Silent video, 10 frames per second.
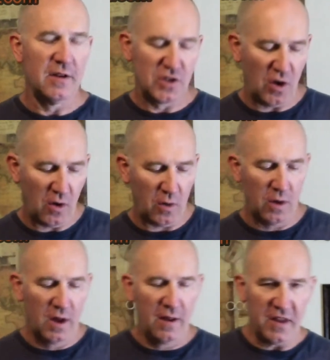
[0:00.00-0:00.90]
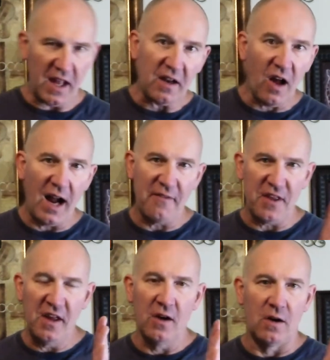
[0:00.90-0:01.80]
So the incline of
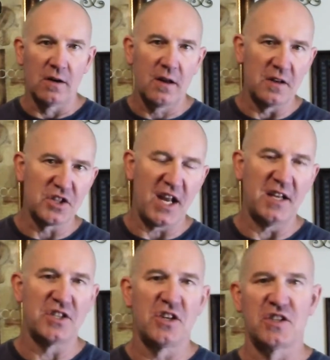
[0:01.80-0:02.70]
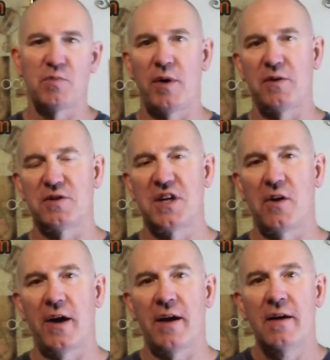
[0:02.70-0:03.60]
the hill can change a sprinter's
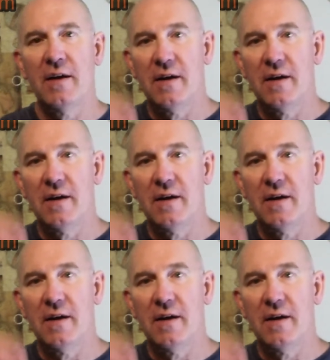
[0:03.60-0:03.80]
gearing